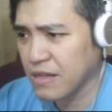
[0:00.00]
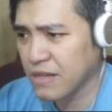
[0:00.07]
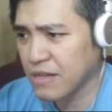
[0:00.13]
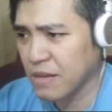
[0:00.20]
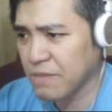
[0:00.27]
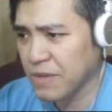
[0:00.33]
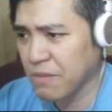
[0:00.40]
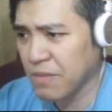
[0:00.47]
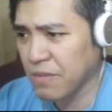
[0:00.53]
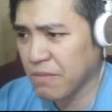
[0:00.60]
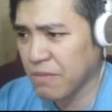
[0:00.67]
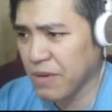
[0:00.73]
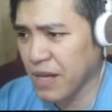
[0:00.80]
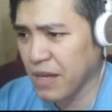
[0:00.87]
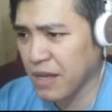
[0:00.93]
Something
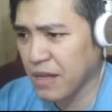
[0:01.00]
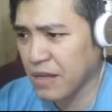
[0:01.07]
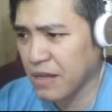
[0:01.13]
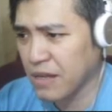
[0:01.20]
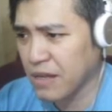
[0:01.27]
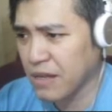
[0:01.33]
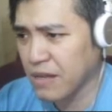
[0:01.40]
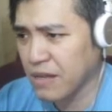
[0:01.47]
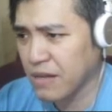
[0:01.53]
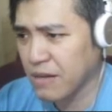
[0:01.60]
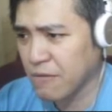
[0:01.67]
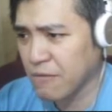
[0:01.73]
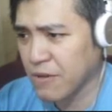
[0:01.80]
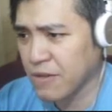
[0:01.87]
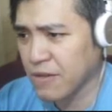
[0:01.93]
bubbly.
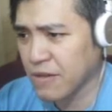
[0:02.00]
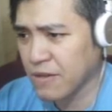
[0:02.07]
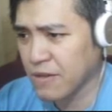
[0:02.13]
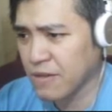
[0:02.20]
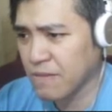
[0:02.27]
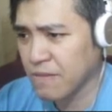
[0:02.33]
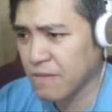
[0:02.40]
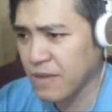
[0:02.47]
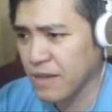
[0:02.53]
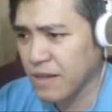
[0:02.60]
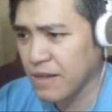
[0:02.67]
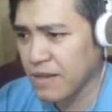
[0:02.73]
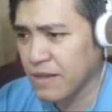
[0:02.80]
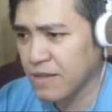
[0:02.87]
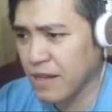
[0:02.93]
What's this?
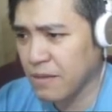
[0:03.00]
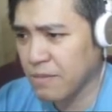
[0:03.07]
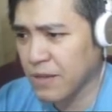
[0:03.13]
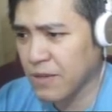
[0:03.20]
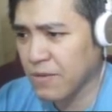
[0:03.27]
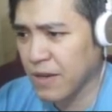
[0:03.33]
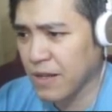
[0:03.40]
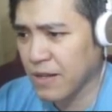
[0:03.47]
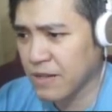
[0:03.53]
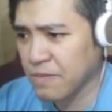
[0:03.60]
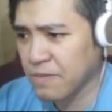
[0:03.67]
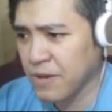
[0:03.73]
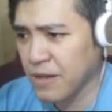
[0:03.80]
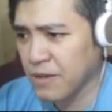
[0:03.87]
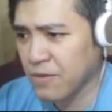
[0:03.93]
Sediment trails.
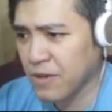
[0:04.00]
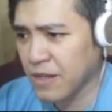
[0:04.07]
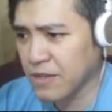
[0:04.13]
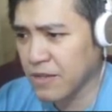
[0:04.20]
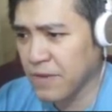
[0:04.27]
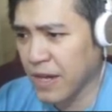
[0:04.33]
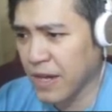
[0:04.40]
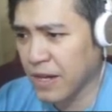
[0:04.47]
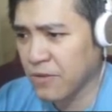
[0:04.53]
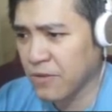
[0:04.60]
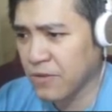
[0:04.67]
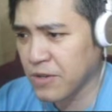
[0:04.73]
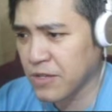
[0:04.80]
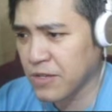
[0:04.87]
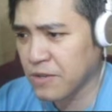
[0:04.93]
Repeated trails of unknown
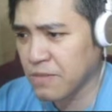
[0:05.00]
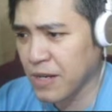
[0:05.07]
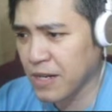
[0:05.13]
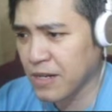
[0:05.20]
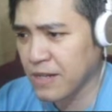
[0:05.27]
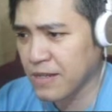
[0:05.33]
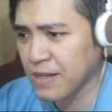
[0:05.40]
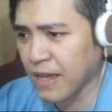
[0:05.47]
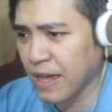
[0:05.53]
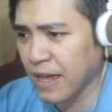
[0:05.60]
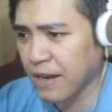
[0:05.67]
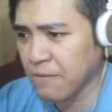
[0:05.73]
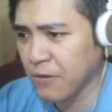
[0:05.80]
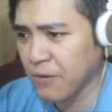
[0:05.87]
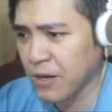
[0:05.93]
creatures mark the
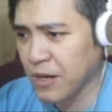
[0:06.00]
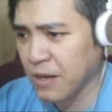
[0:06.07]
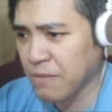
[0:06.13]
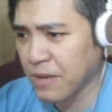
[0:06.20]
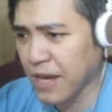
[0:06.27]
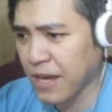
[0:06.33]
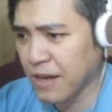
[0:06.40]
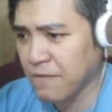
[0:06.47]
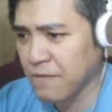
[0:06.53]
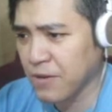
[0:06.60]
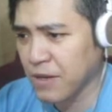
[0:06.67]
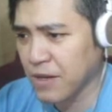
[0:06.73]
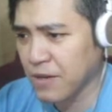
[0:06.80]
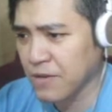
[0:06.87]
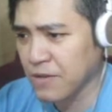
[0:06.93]
sand, wandering back and
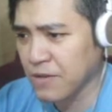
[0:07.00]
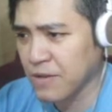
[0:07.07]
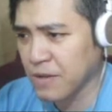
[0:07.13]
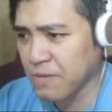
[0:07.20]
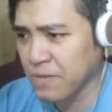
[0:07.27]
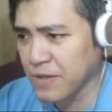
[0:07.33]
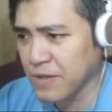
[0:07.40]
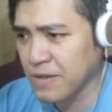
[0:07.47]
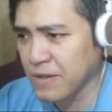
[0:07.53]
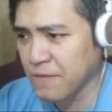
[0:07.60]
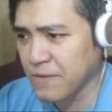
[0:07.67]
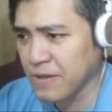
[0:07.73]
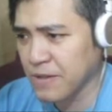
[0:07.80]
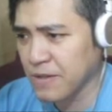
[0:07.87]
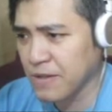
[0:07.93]
forth across the rippled
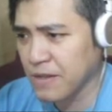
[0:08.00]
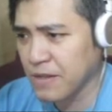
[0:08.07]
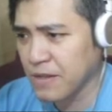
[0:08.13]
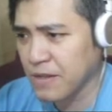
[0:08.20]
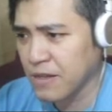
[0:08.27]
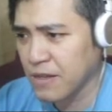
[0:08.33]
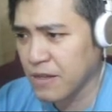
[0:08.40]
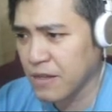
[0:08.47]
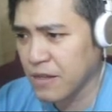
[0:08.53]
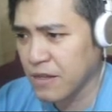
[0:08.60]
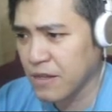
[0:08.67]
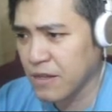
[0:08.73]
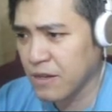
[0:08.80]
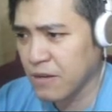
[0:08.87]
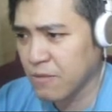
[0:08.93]
surface.
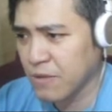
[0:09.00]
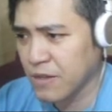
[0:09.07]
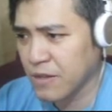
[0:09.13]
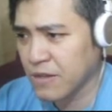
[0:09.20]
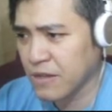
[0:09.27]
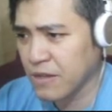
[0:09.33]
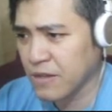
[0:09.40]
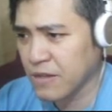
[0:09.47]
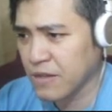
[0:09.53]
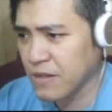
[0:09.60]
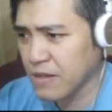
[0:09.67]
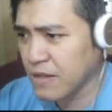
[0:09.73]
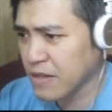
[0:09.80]
What is this?